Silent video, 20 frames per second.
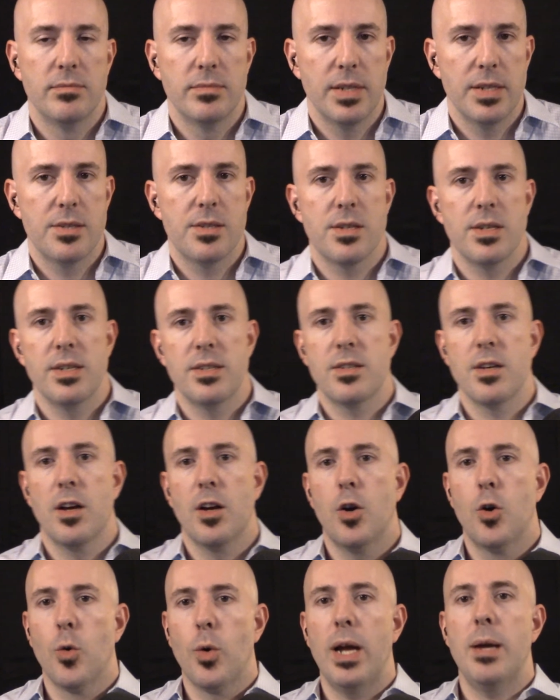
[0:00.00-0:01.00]
It's a
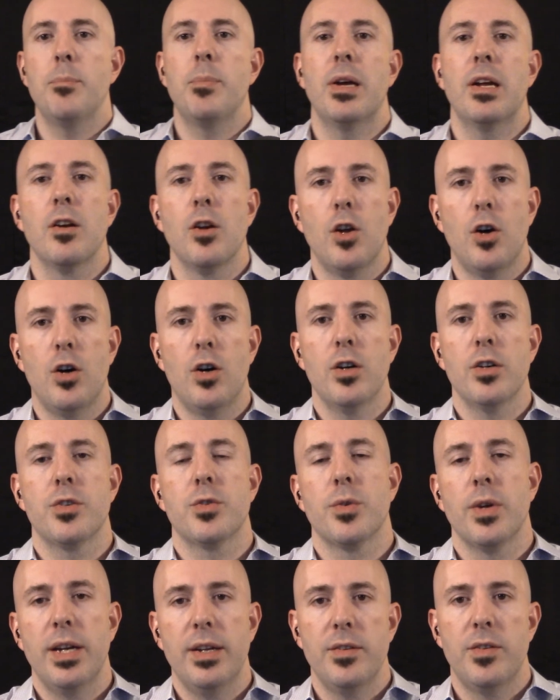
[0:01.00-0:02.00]
great big long
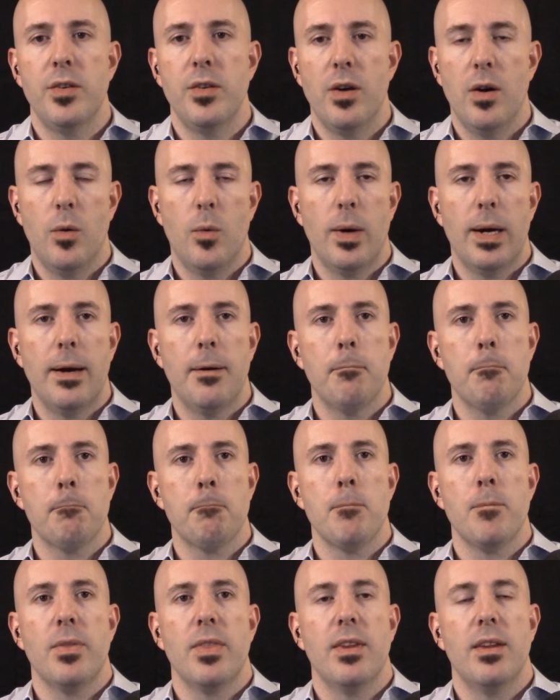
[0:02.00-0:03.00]
train to nowhere.
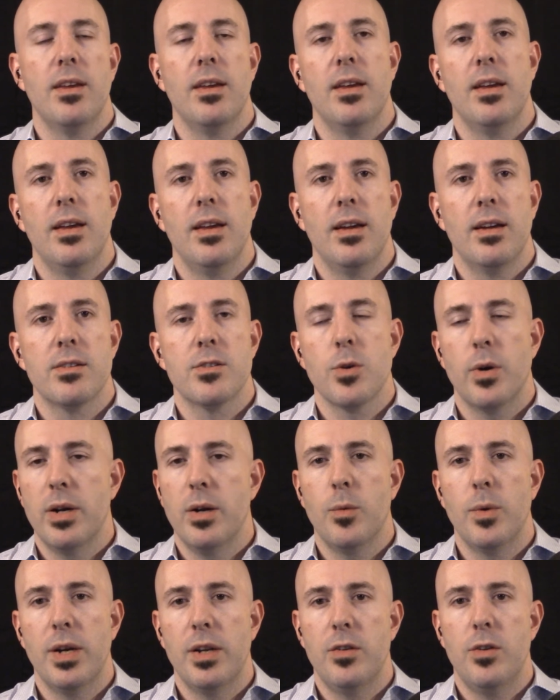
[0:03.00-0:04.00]
So I
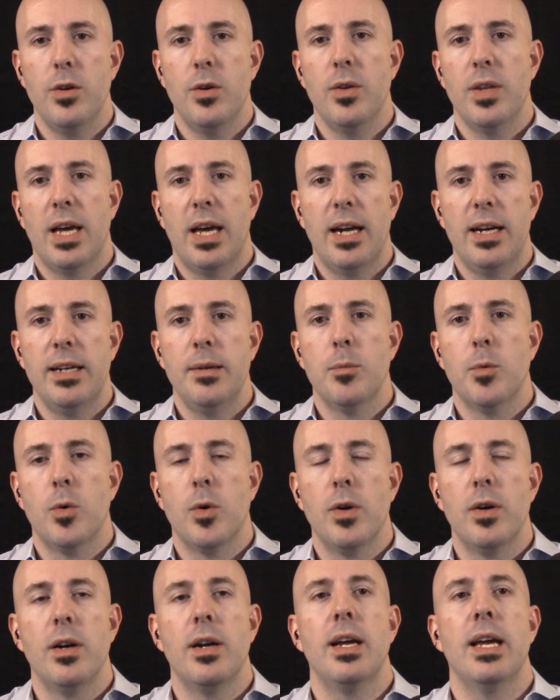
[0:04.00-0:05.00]
don't want to do that
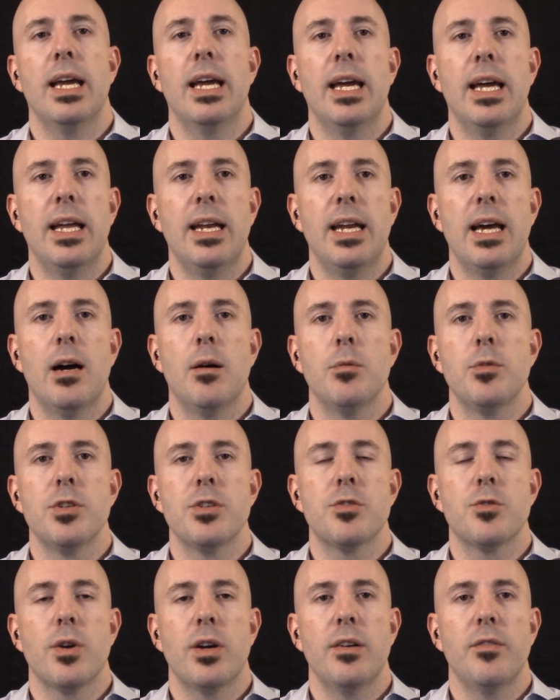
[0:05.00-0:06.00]
anymore. And now I'm
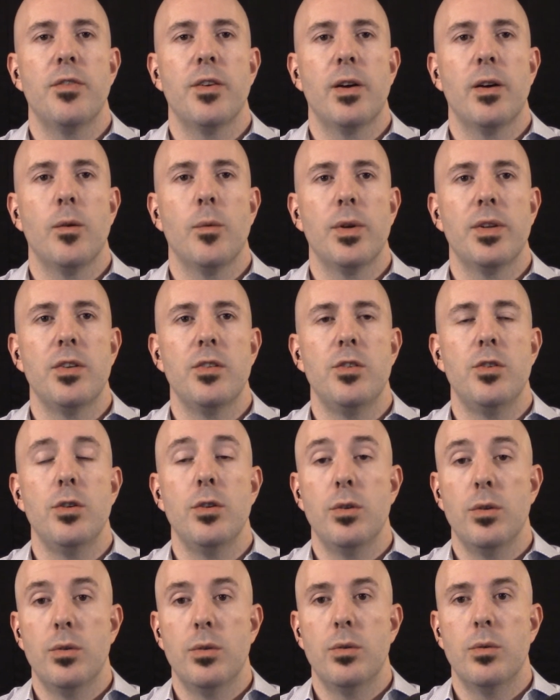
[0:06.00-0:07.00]
just trying to figure out what to
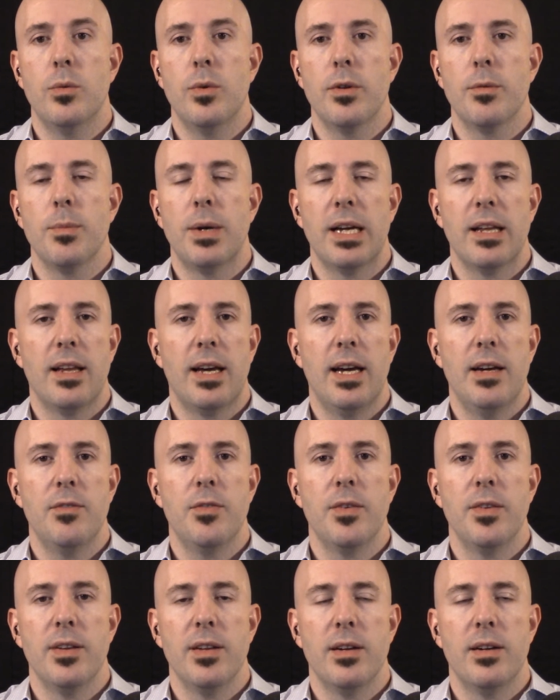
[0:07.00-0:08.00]
do with my
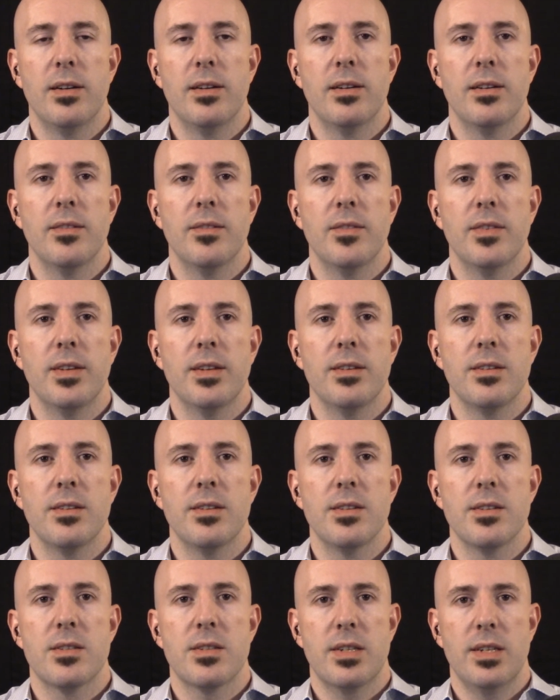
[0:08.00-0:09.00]
life and
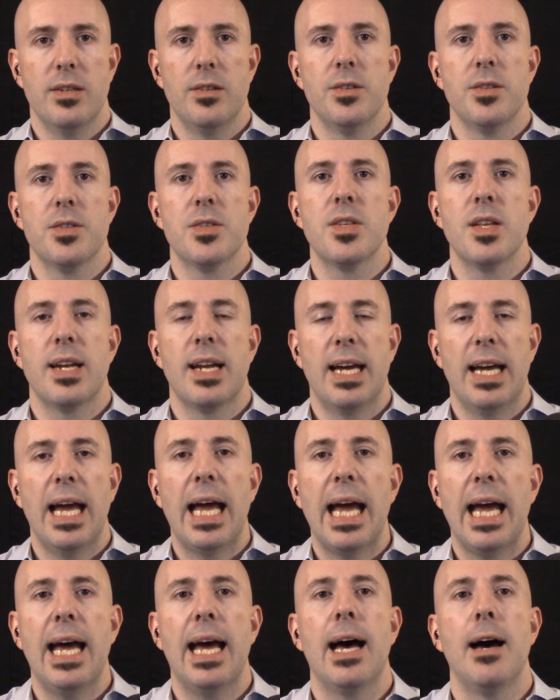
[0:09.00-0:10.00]
the skills that I
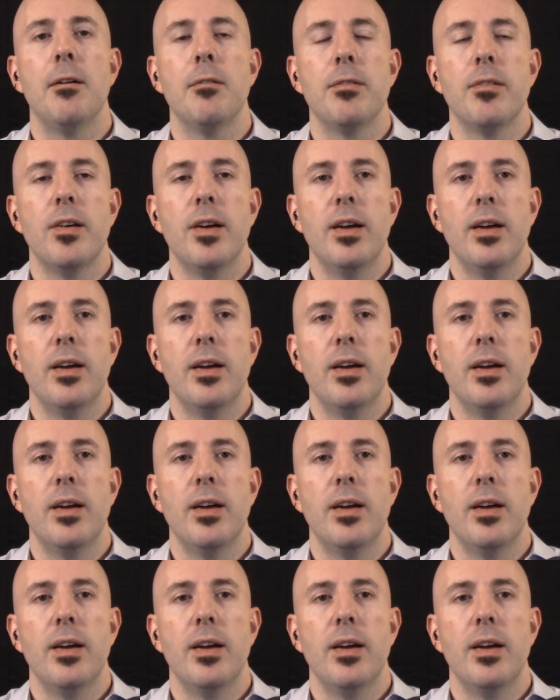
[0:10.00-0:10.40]
have.